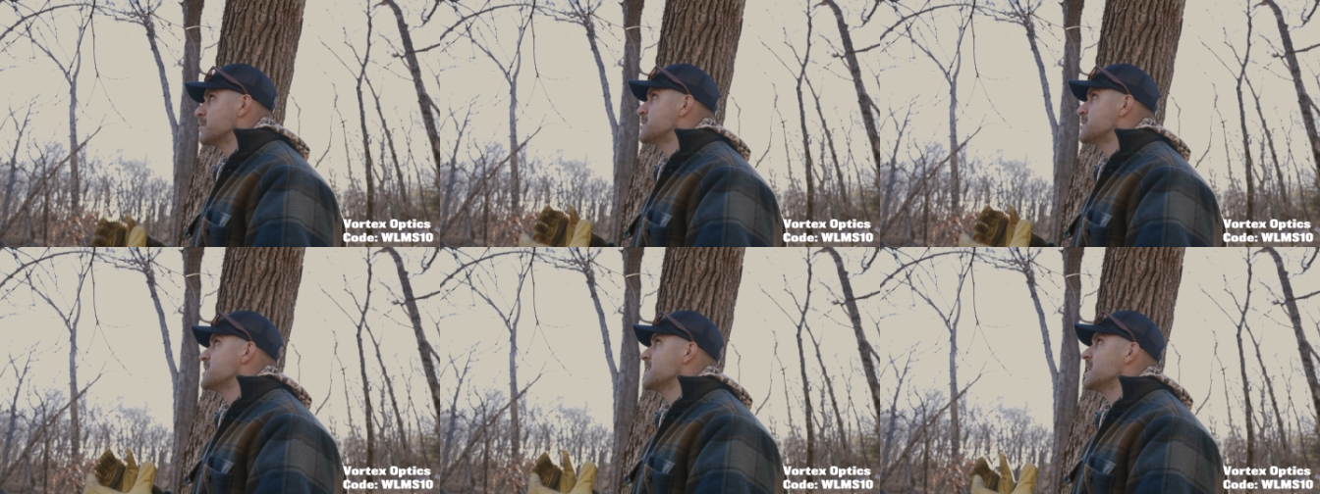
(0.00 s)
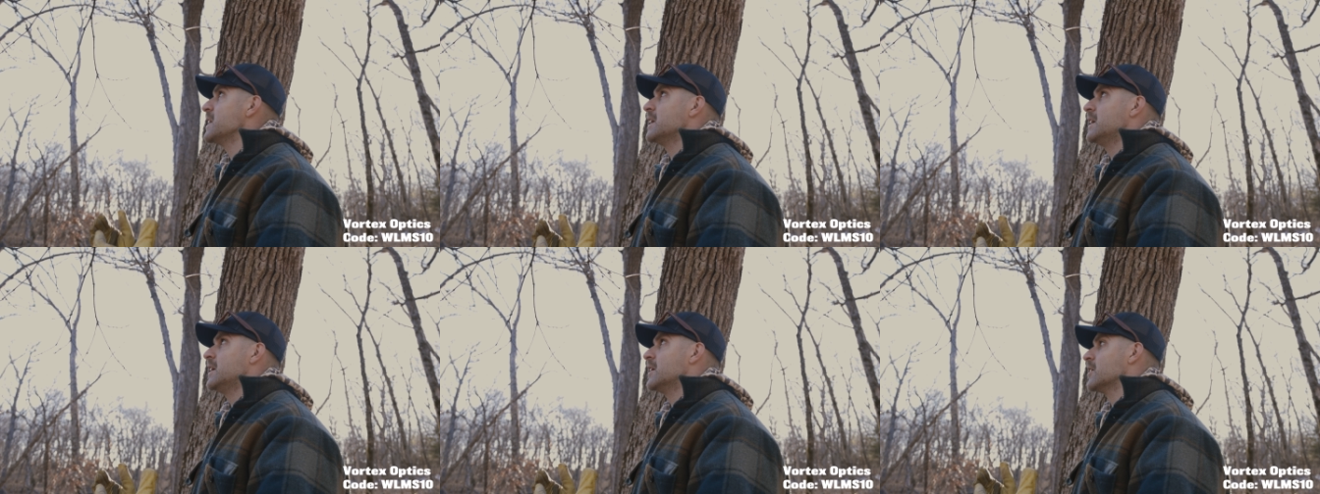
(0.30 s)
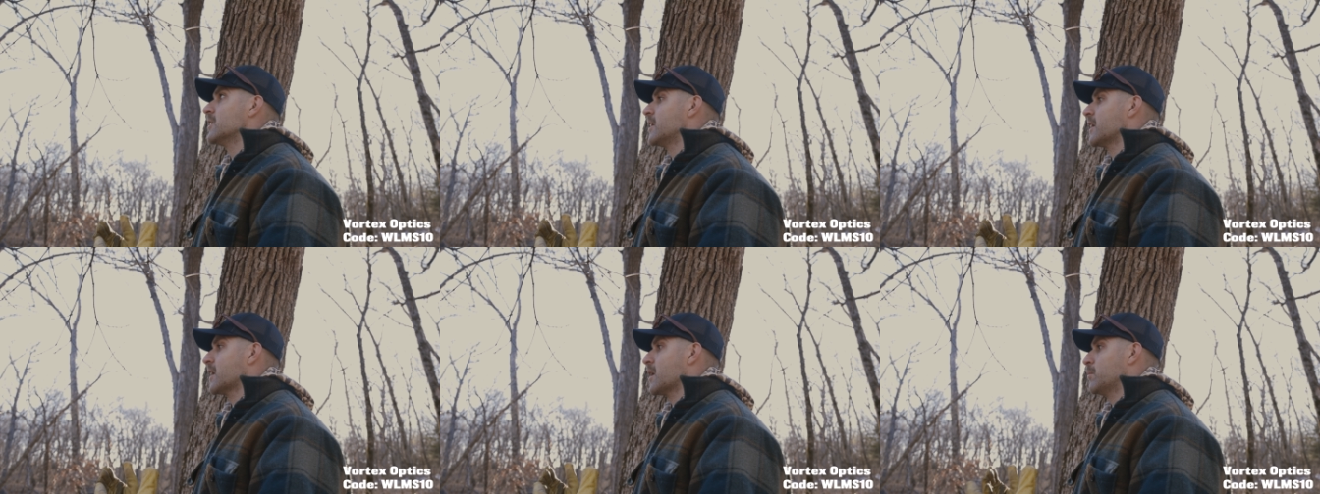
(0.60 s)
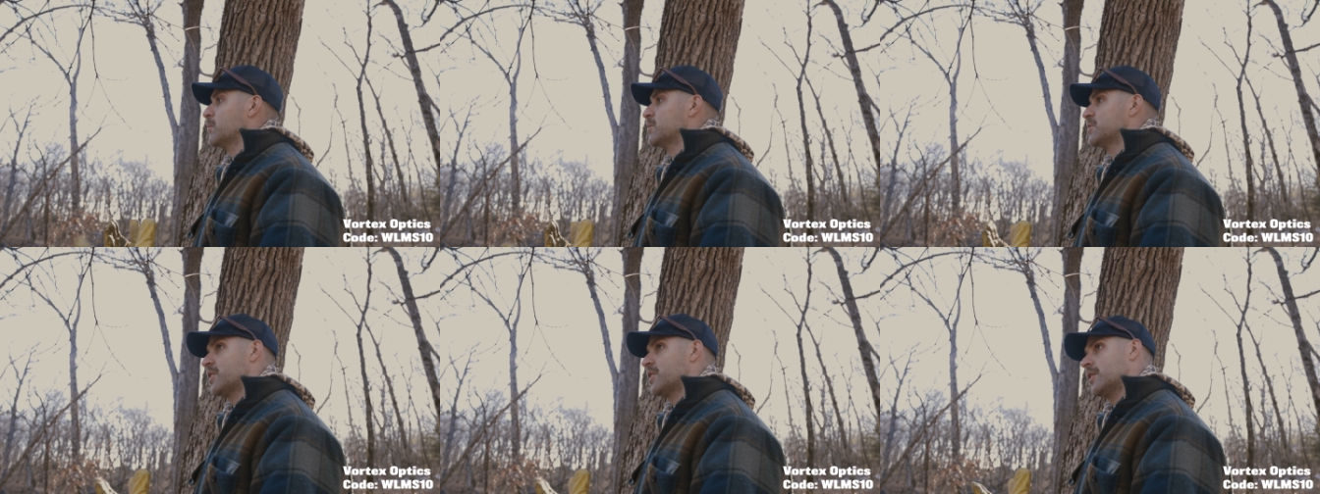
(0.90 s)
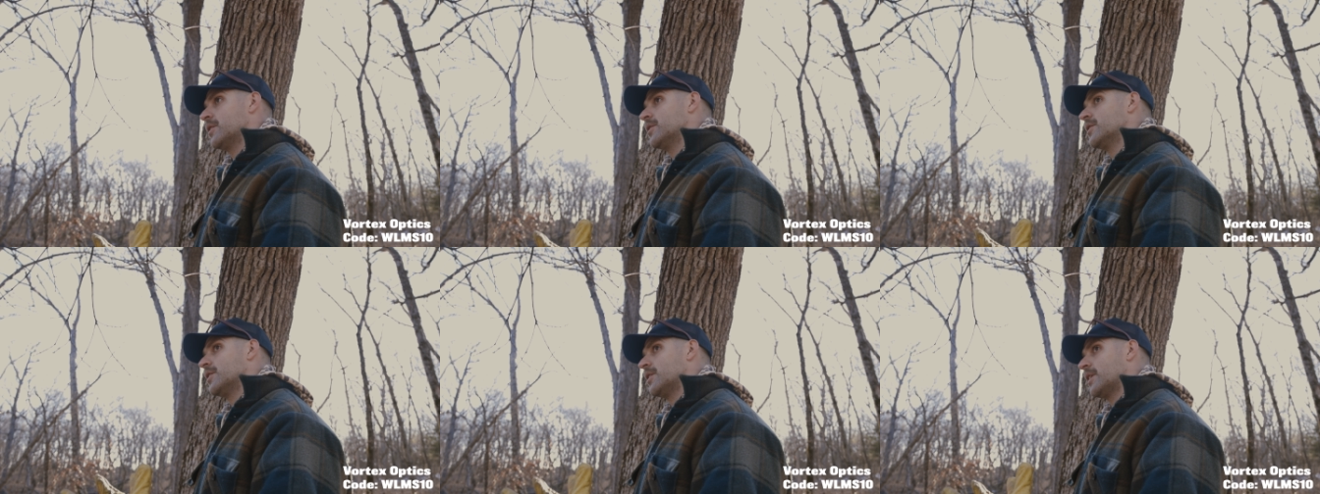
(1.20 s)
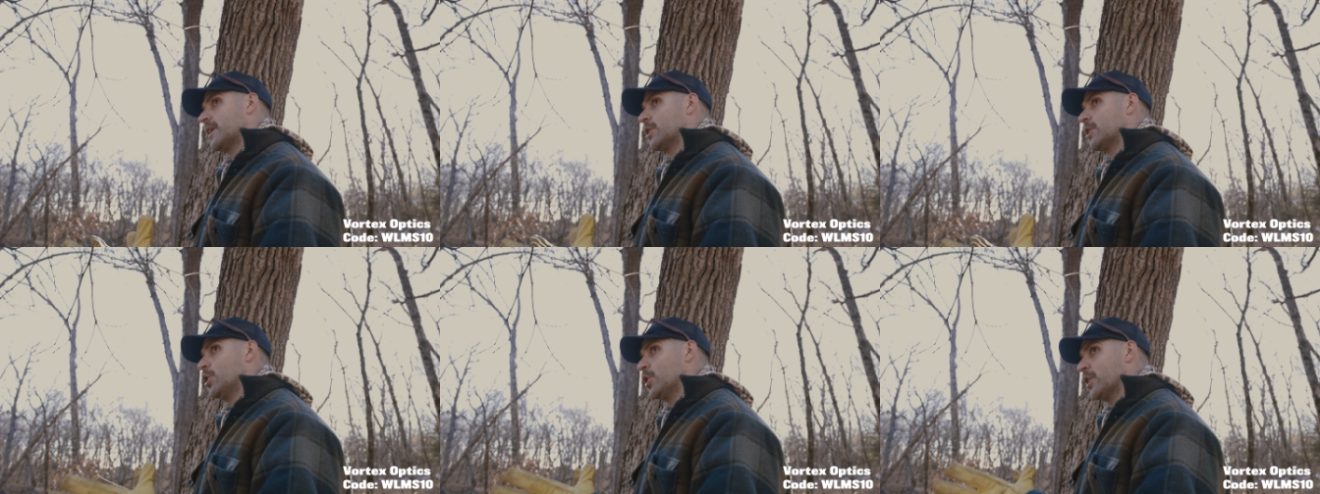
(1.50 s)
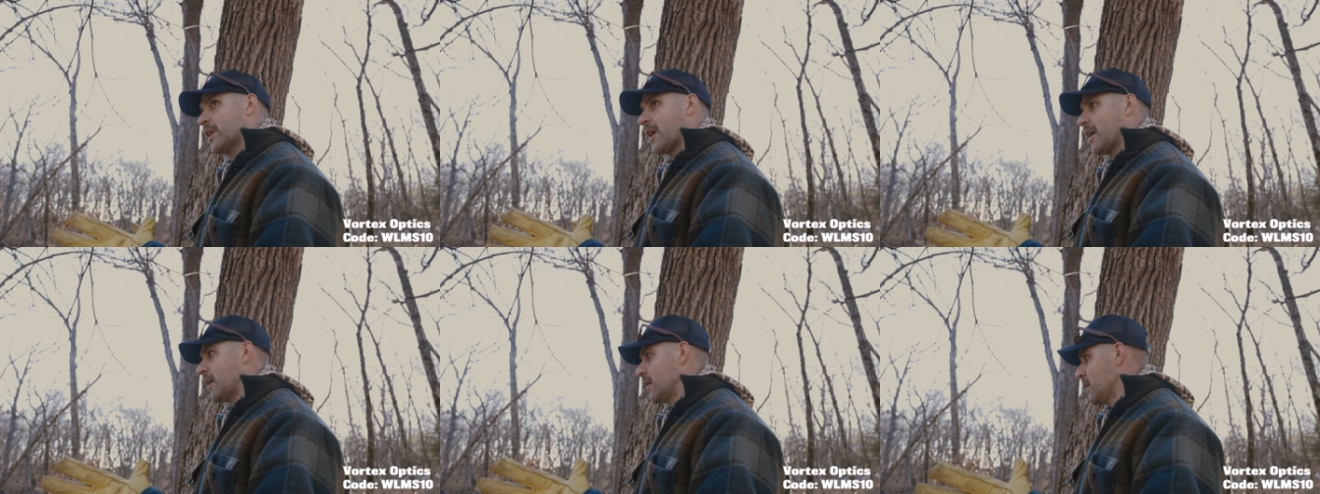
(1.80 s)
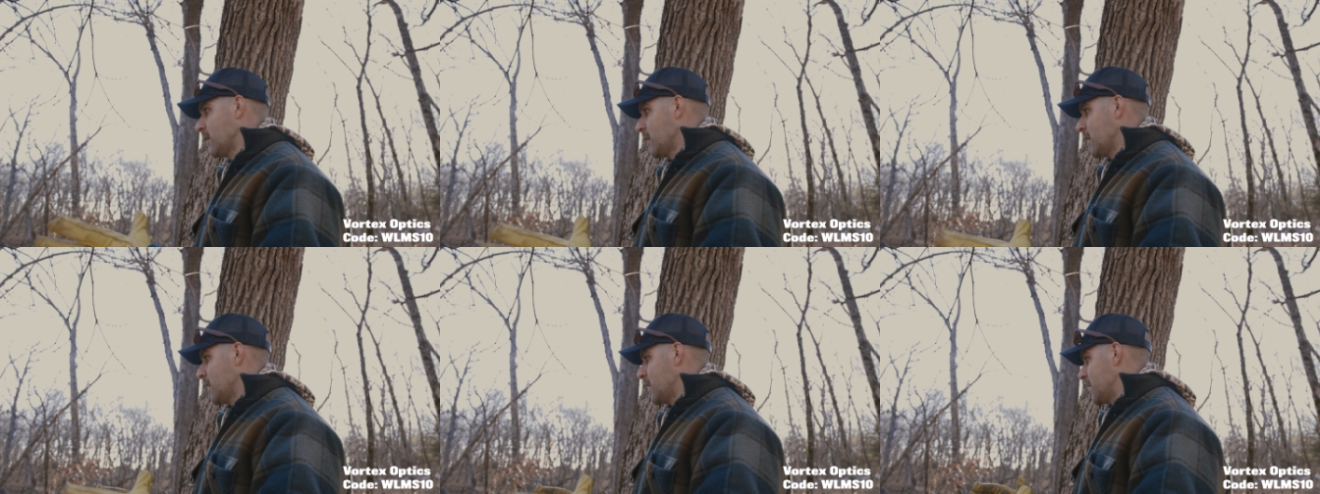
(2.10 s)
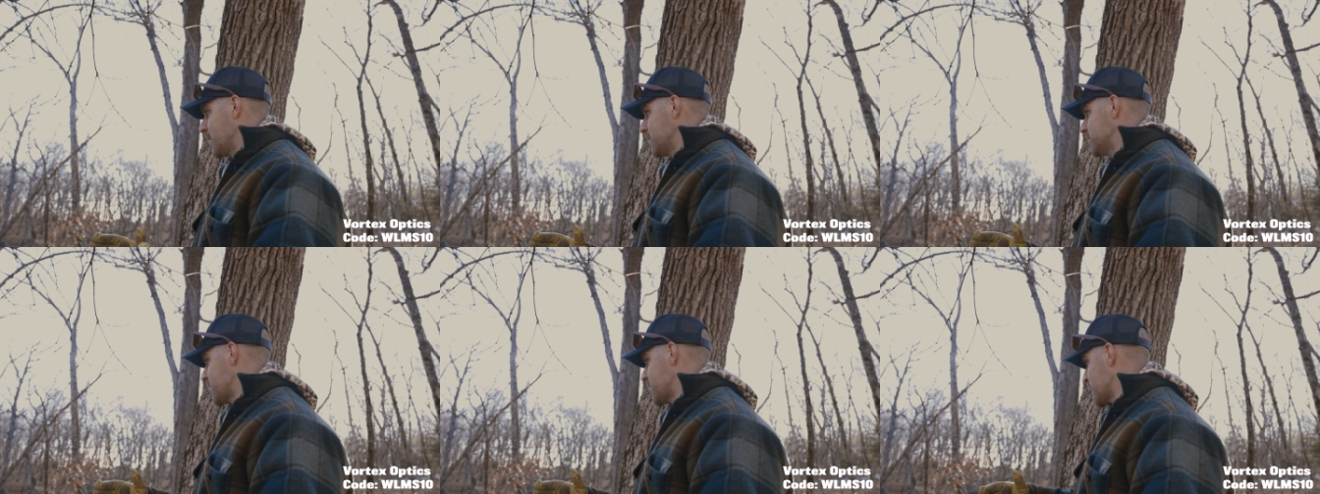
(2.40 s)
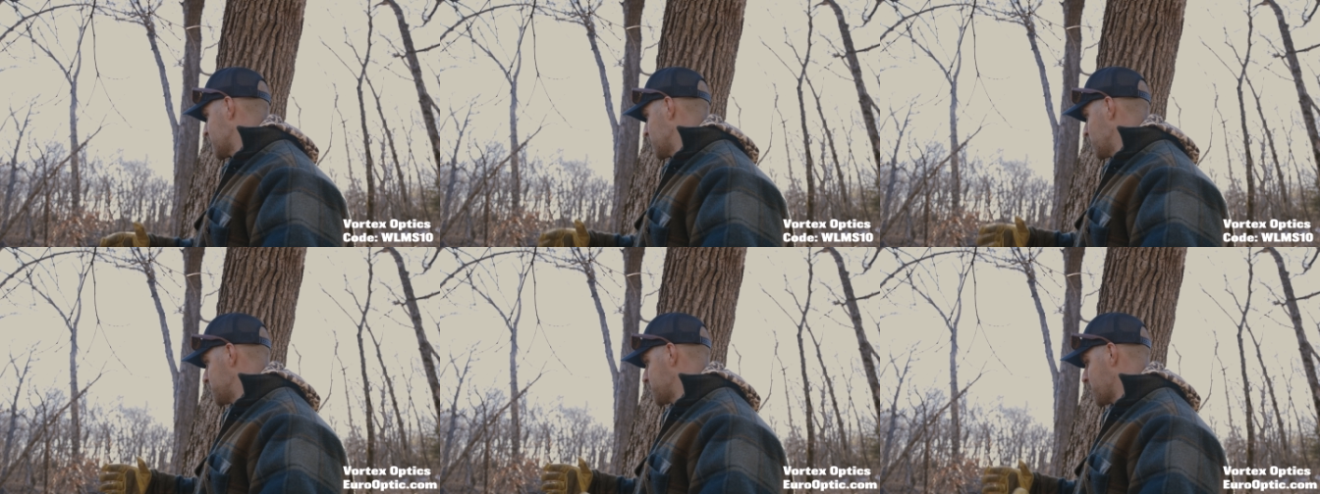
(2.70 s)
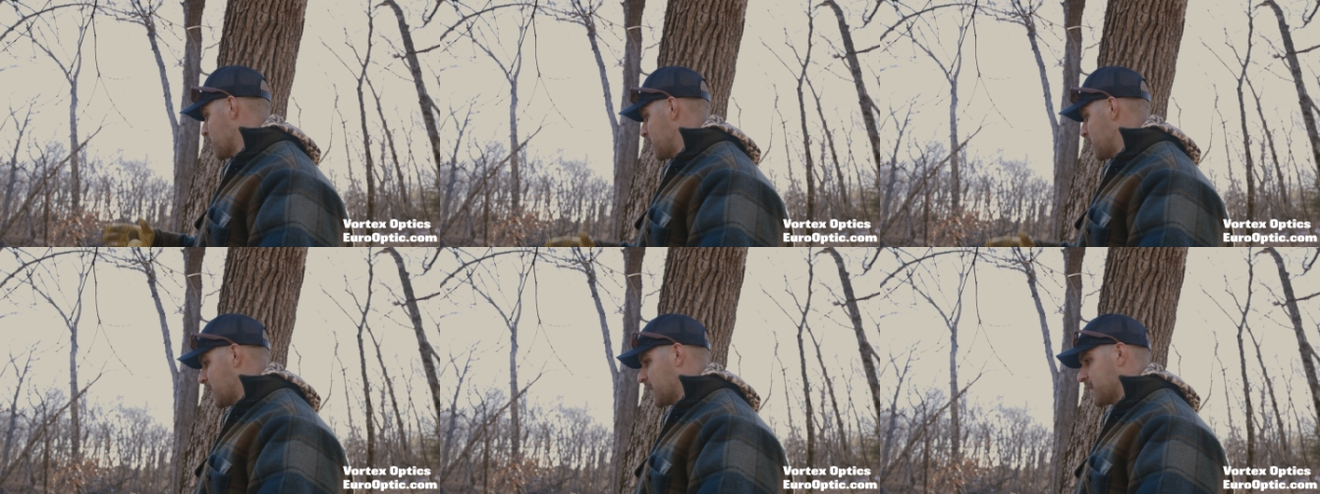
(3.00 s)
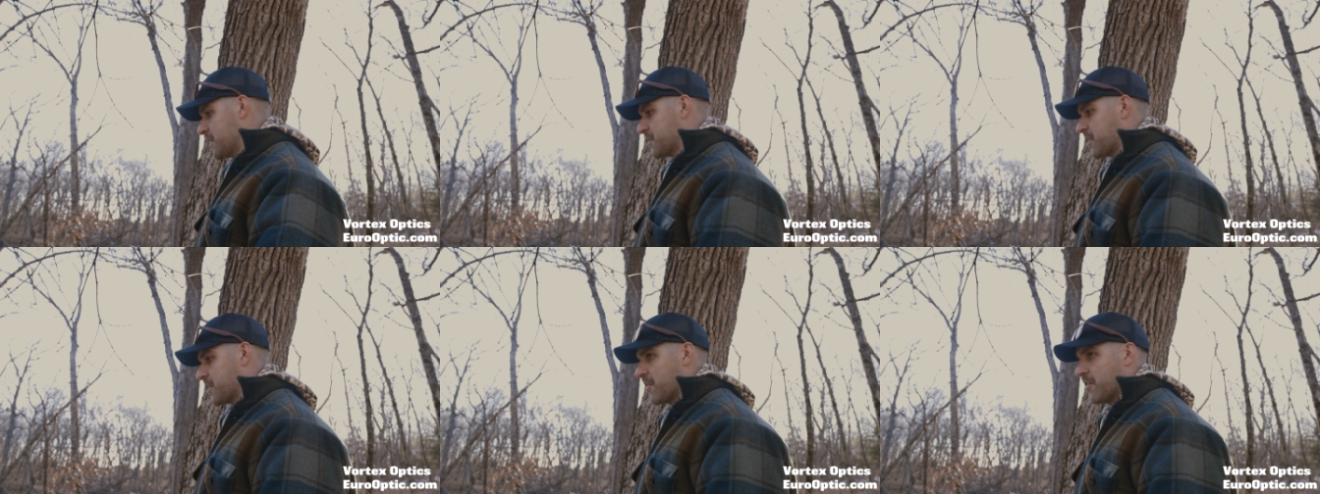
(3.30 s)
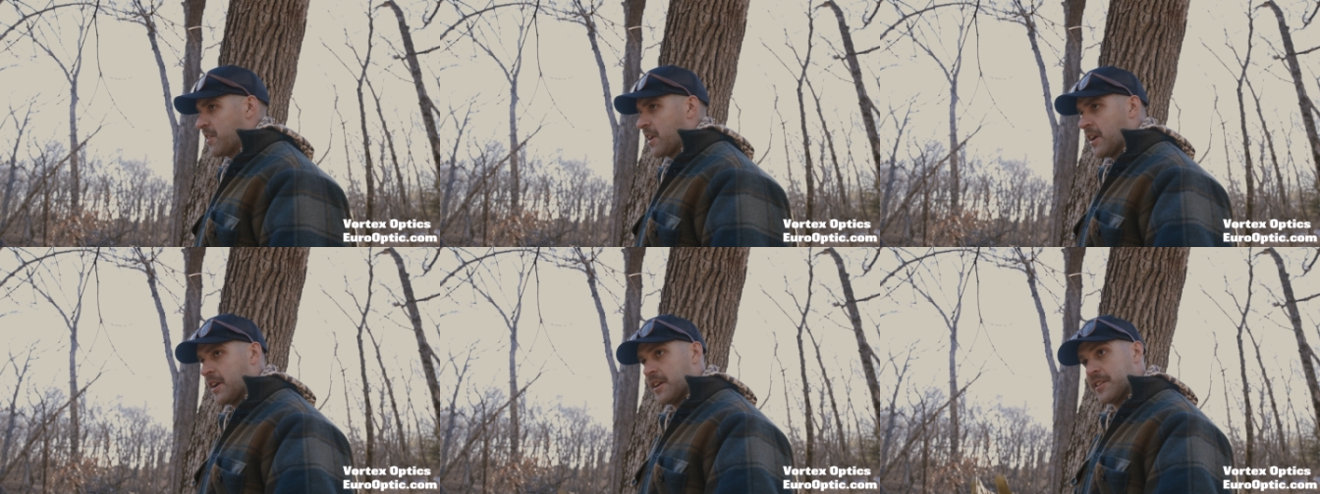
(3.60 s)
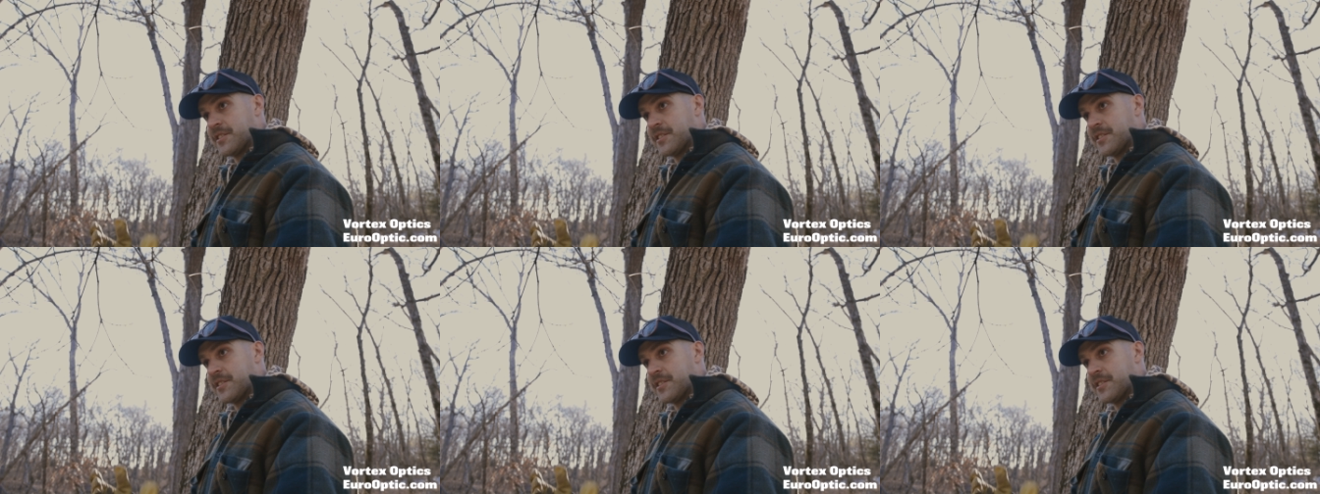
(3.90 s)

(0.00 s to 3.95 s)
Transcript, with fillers: I'm sitting here, like I'm starting to like look at exactly what's going on in this given area.